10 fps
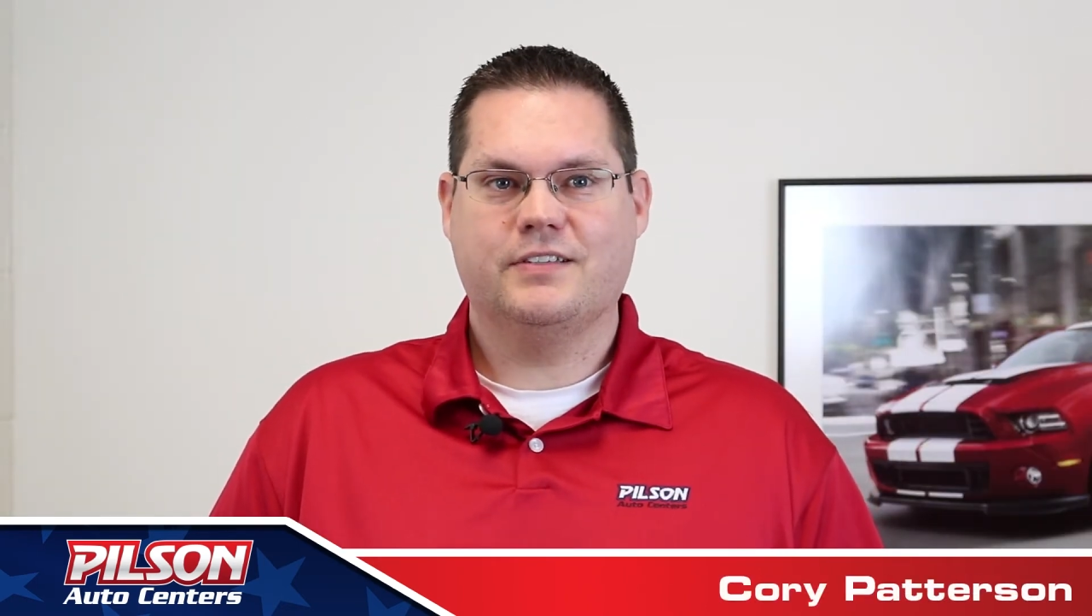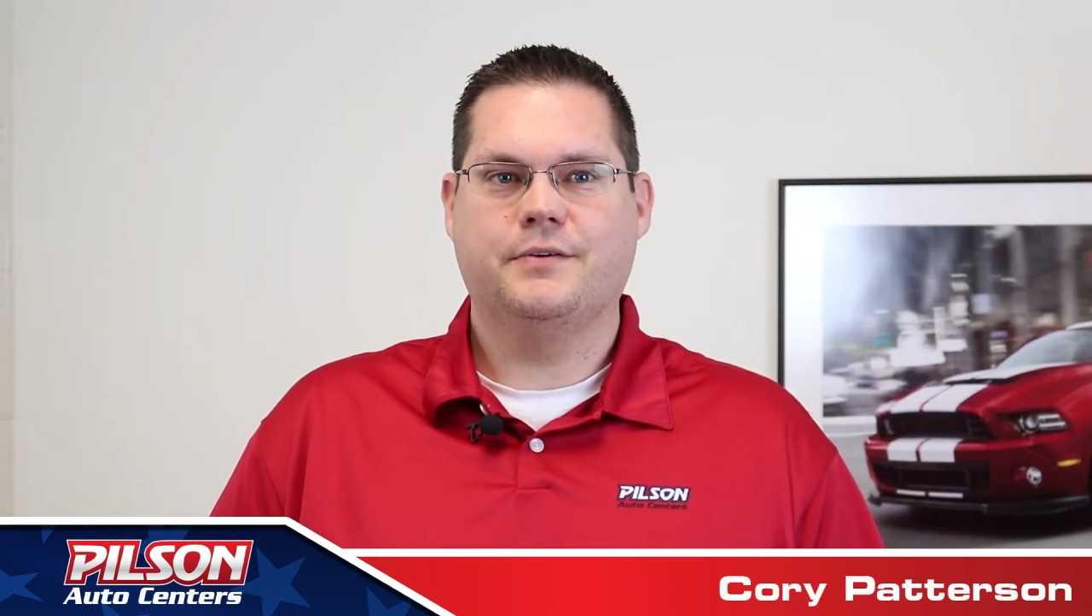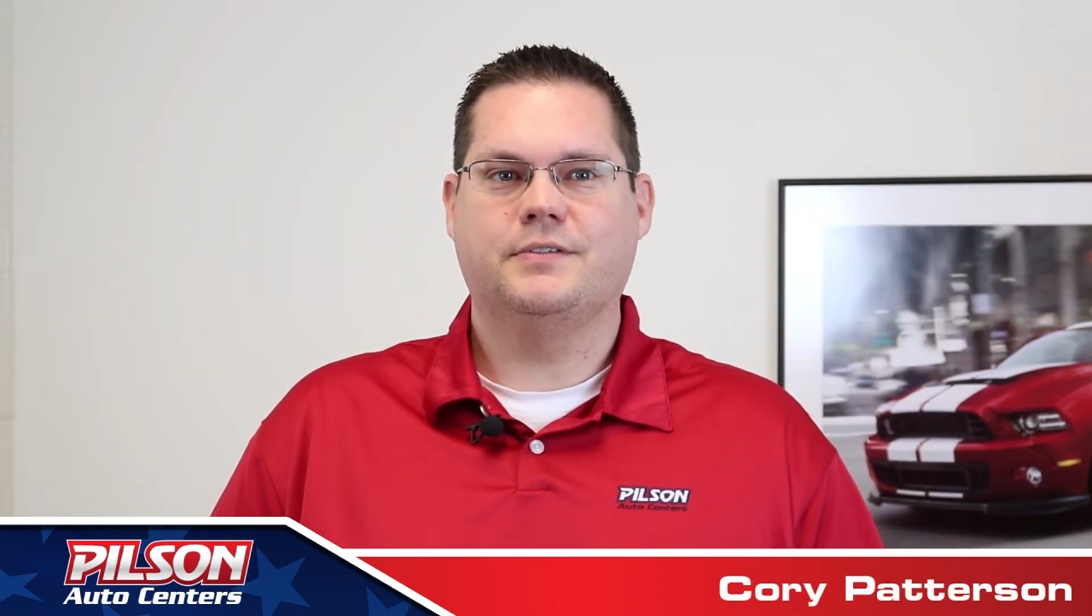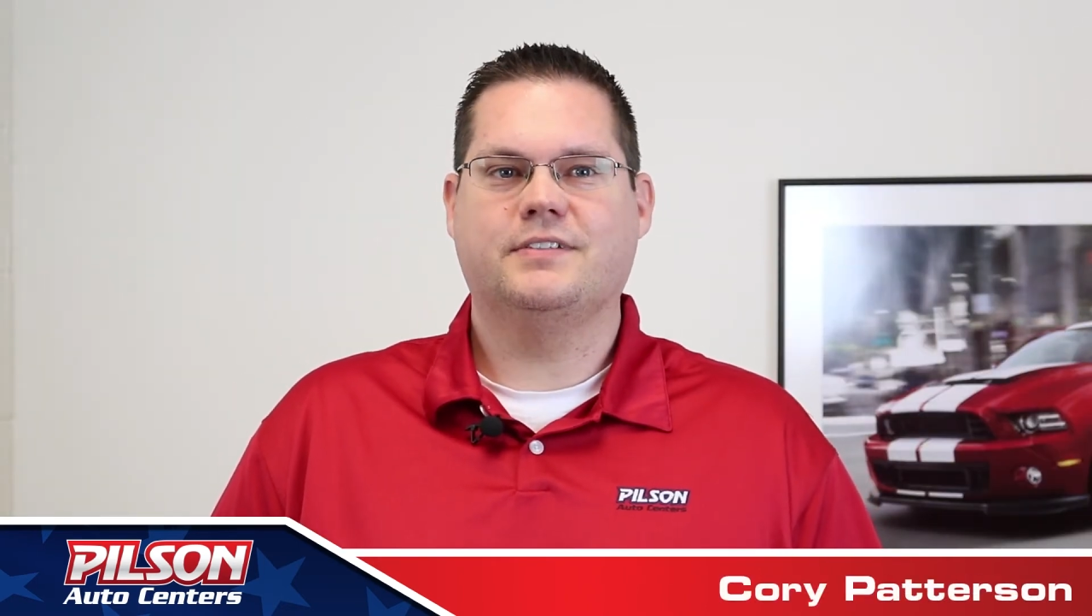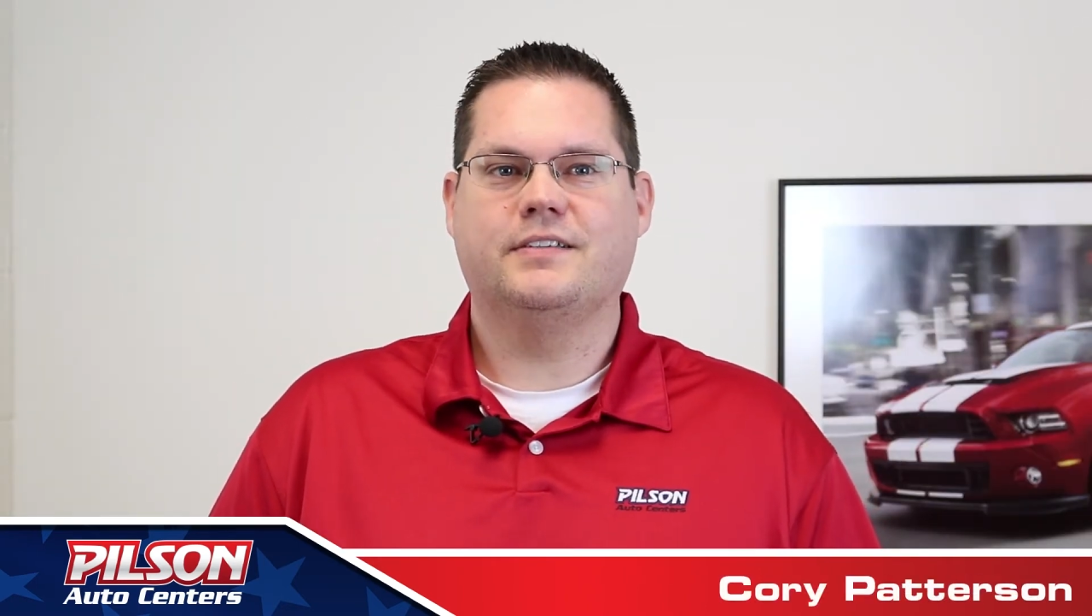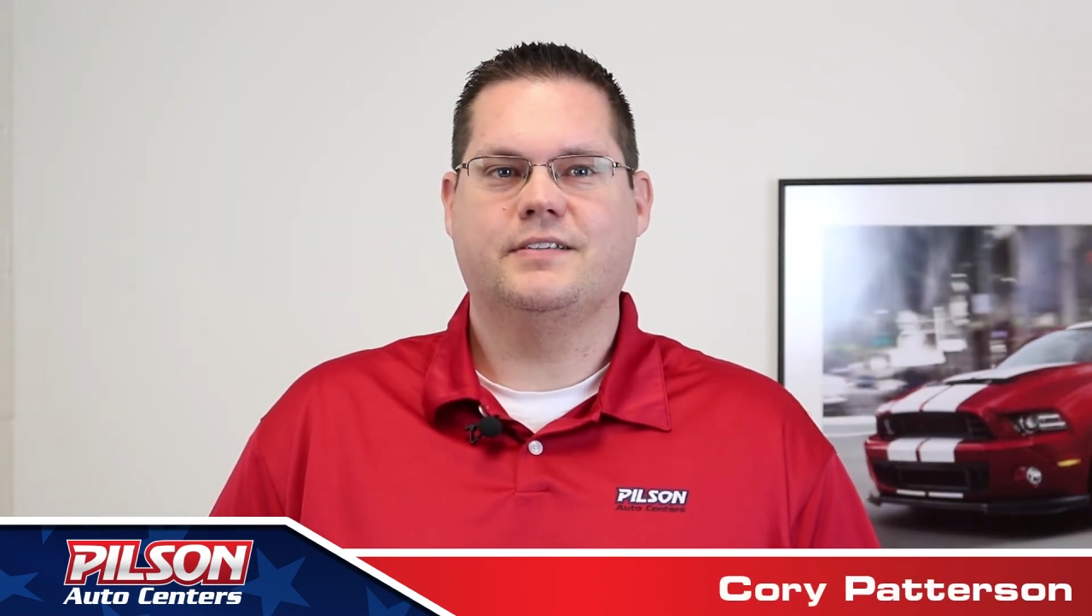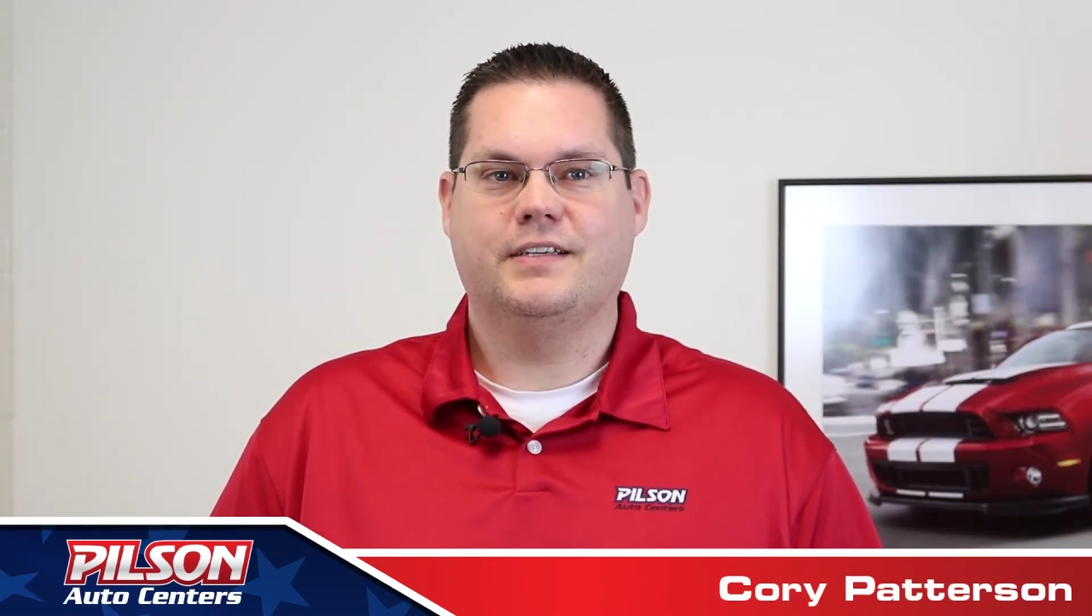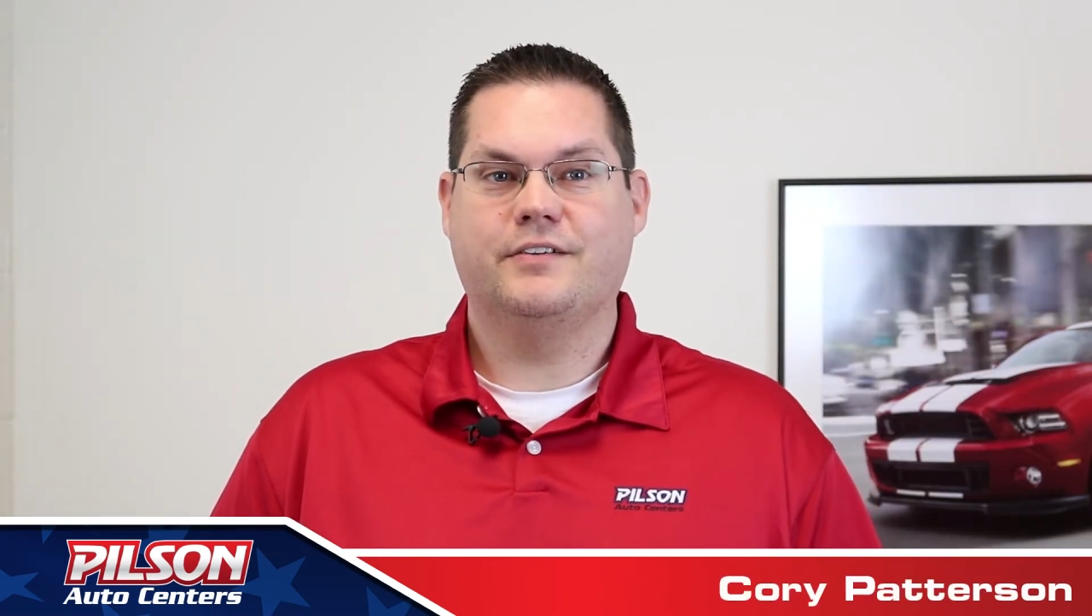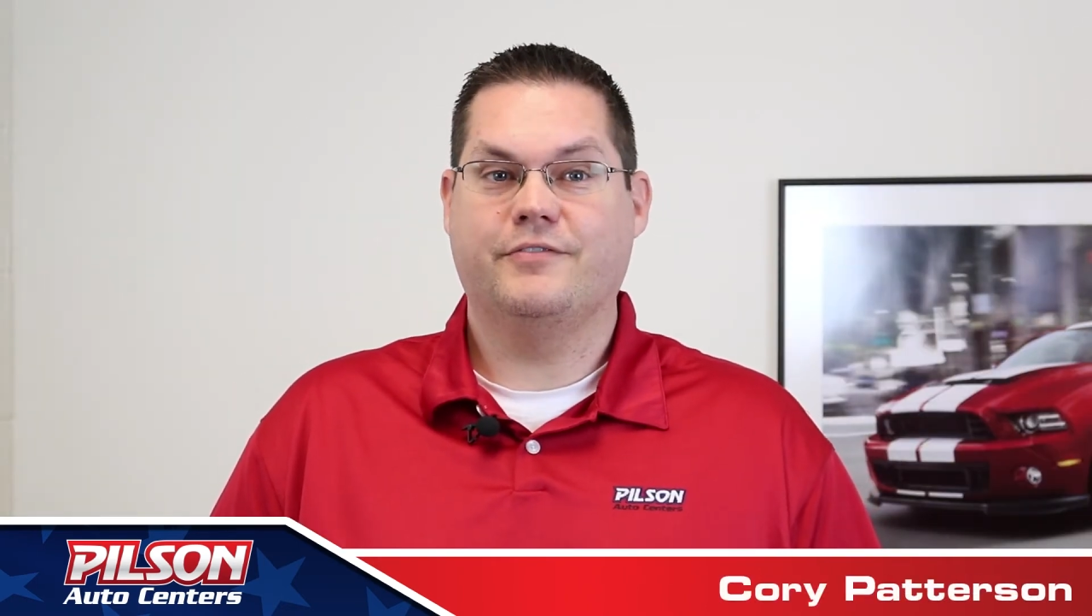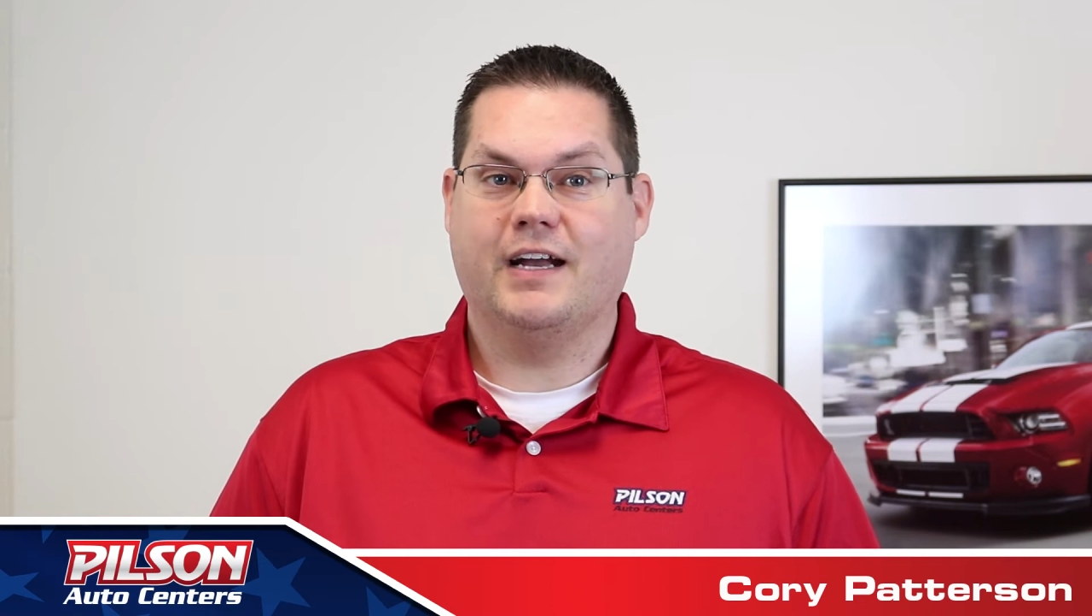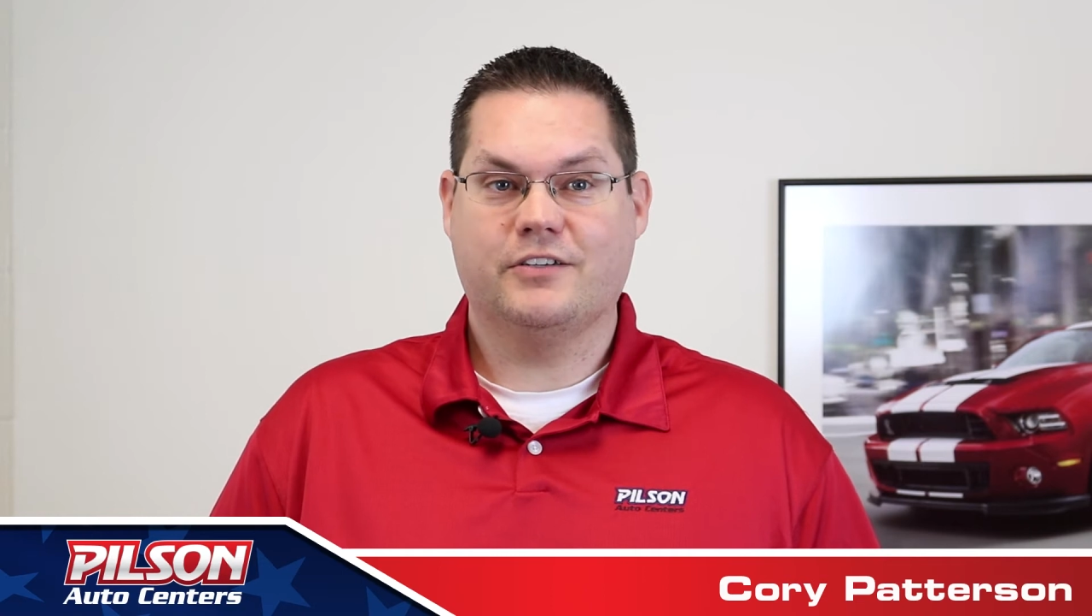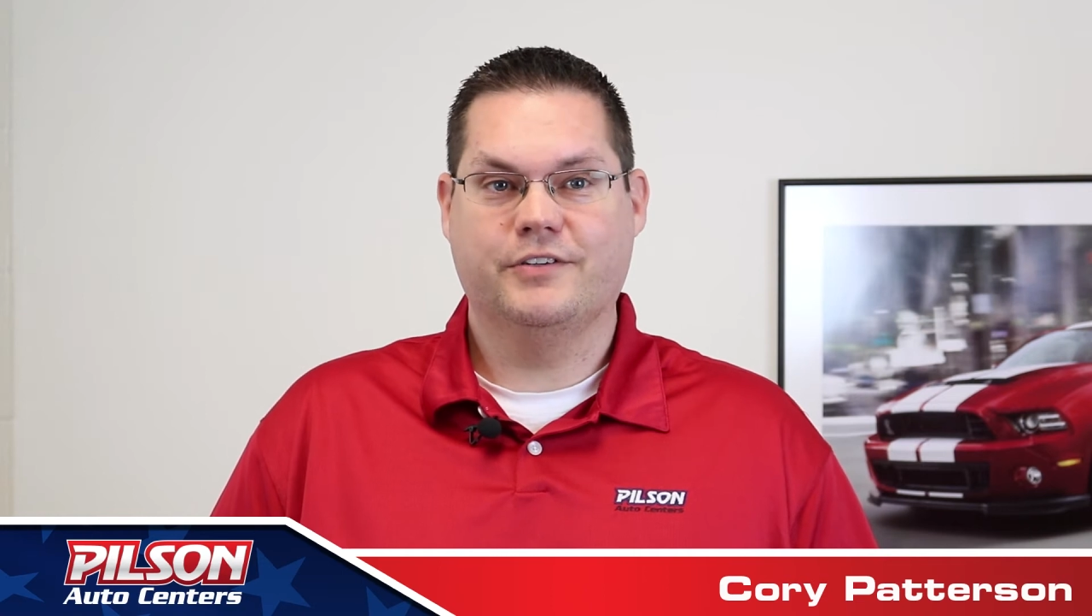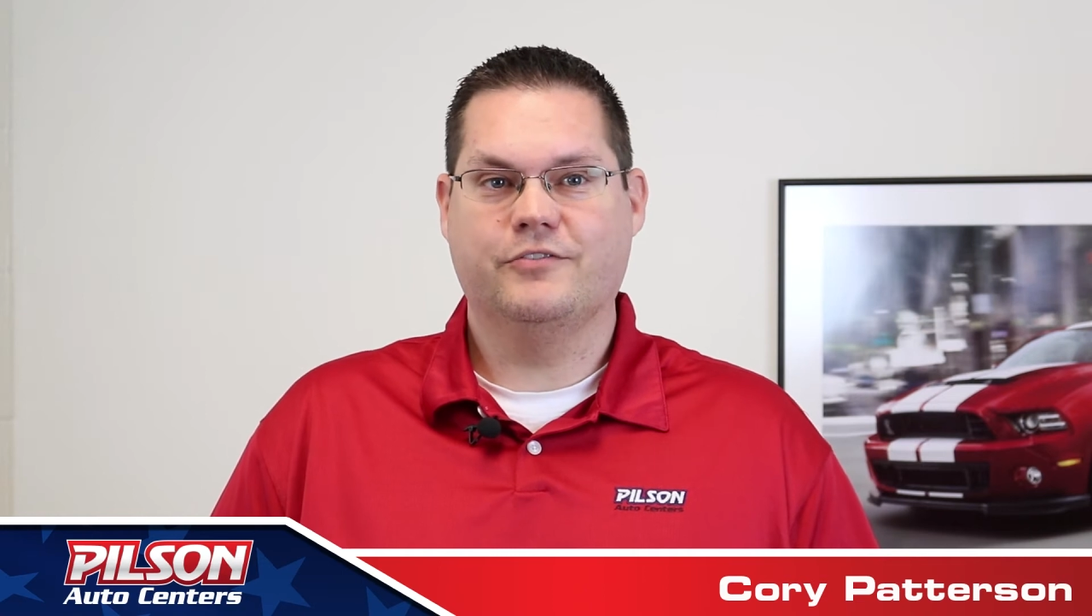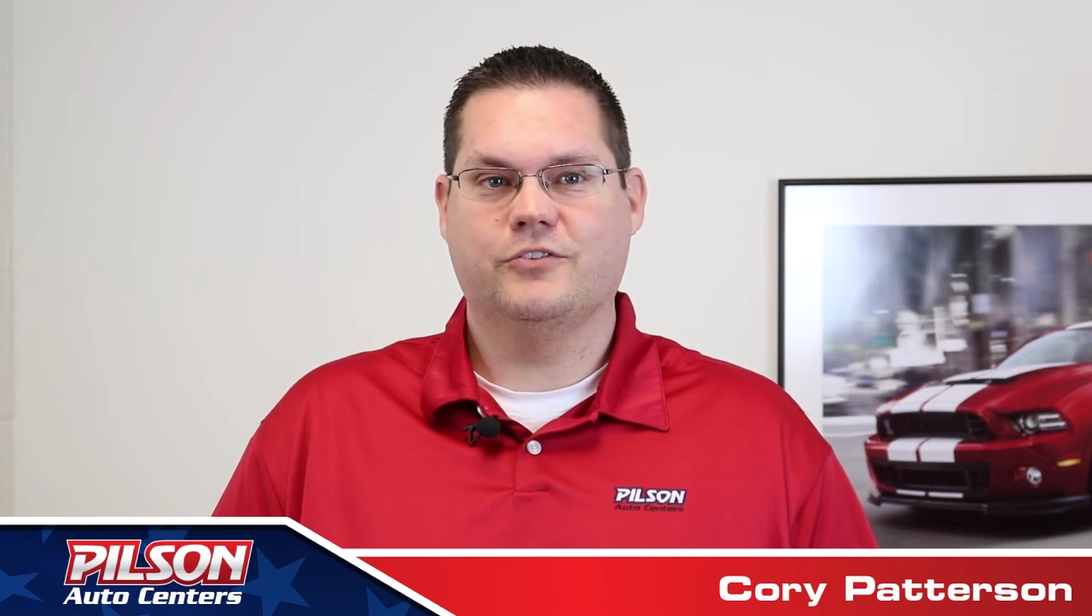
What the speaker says: I was in a factory